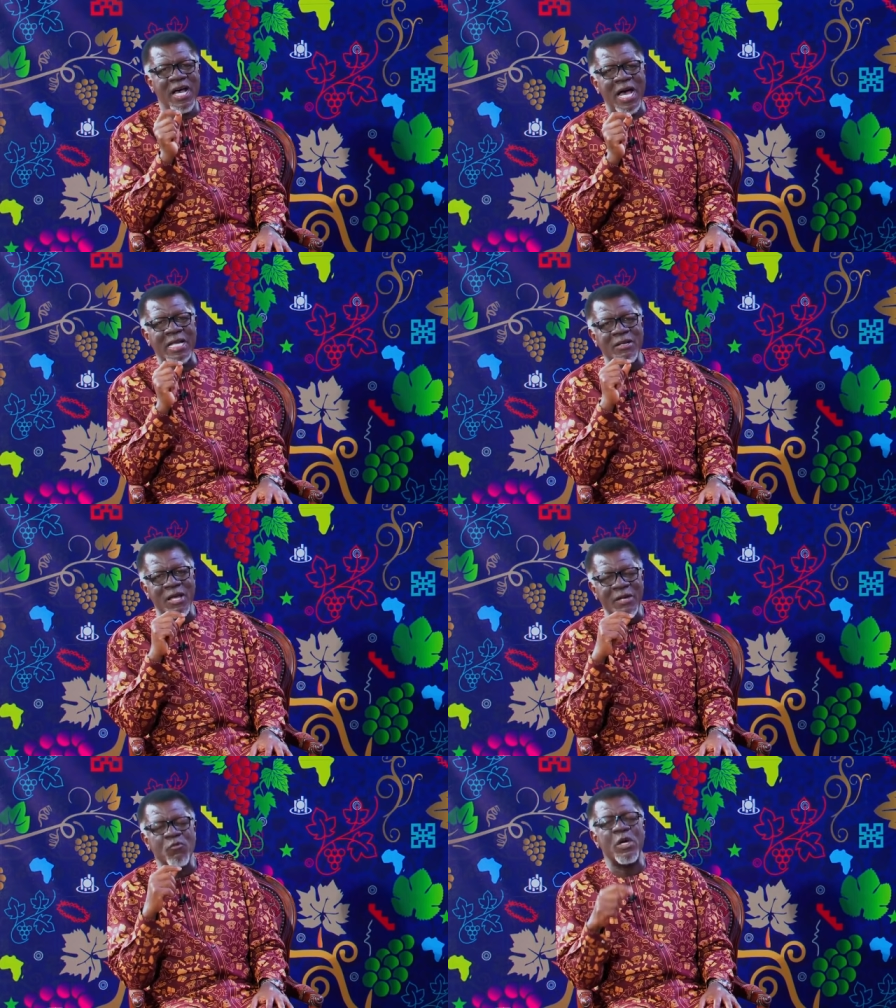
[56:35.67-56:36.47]
And
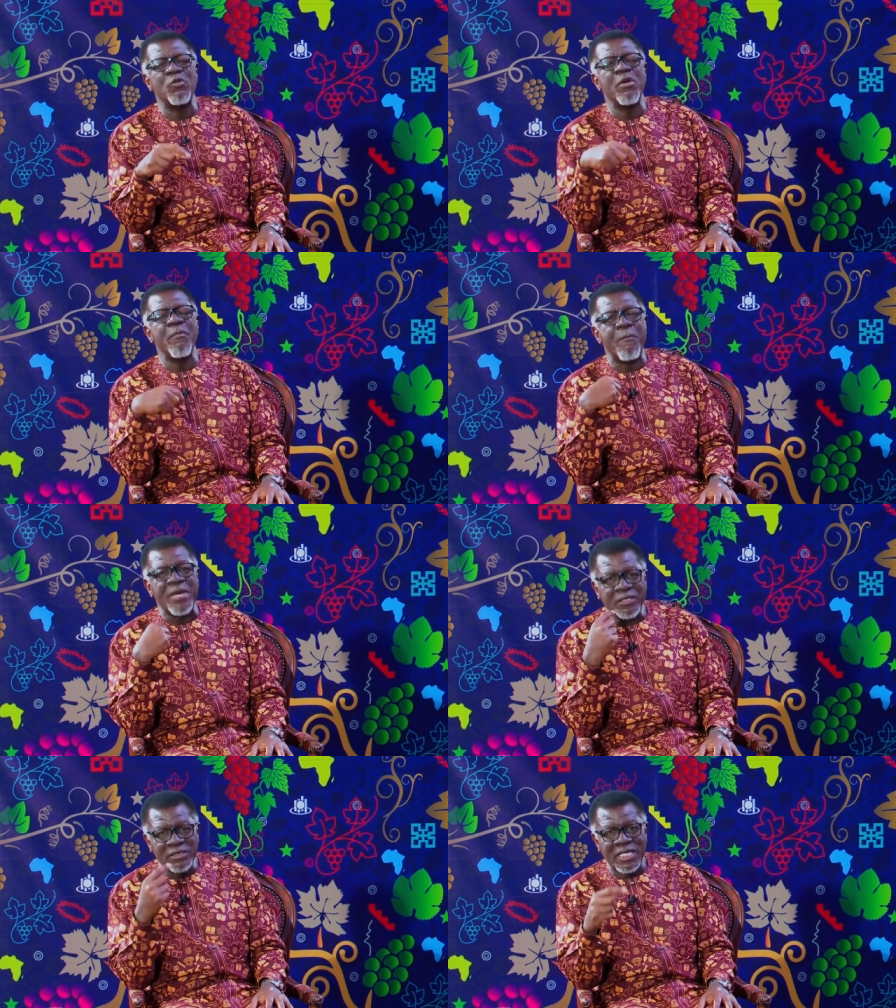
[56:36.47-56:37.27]
when we
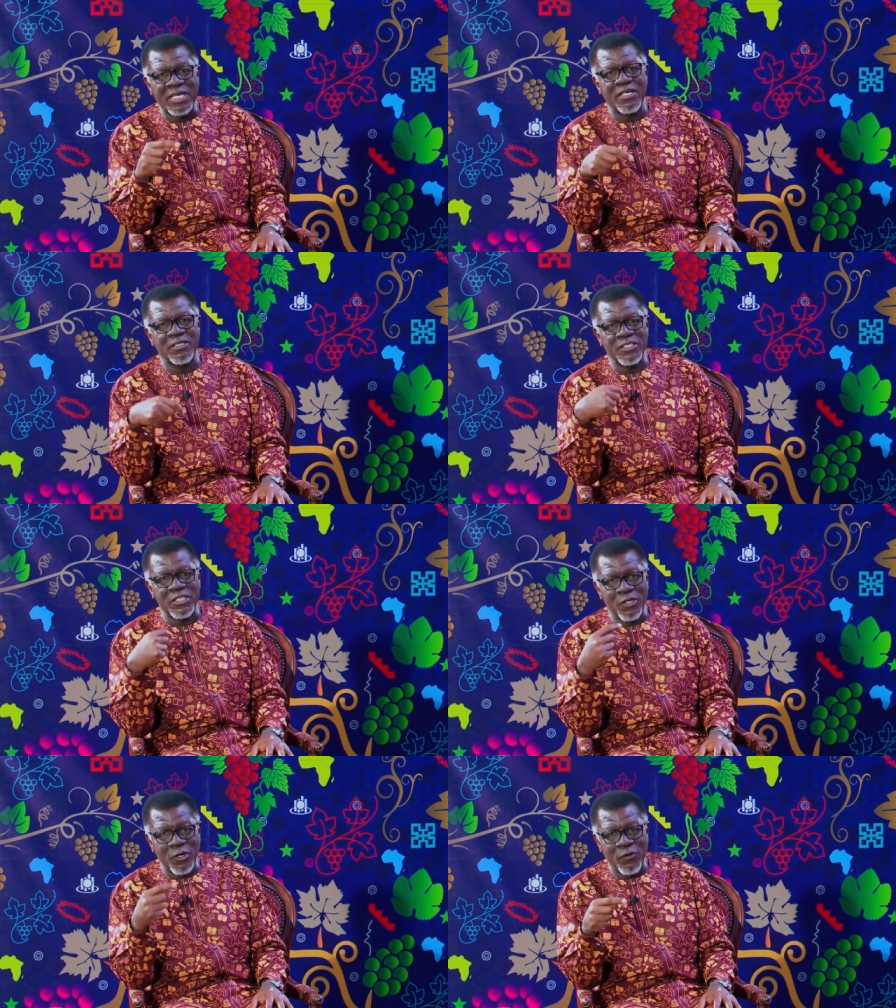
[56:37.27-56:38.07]
build the
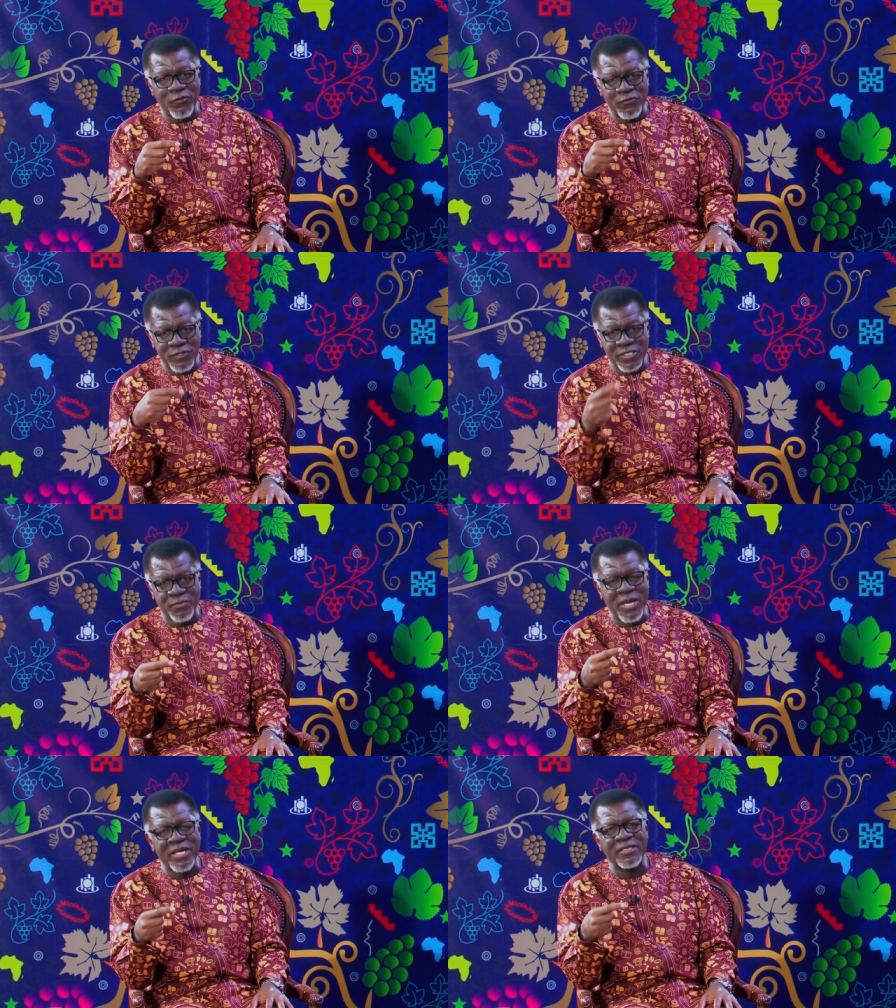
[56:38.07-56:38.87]
culture of
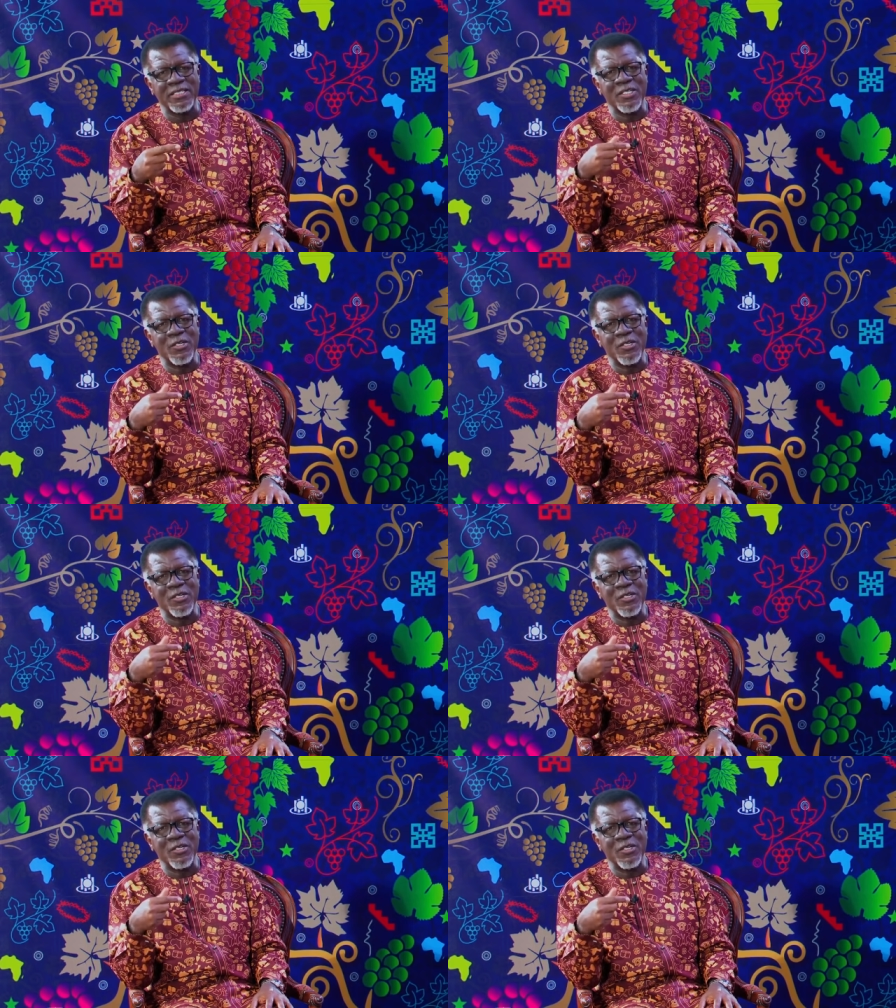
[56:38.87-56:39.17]
respect,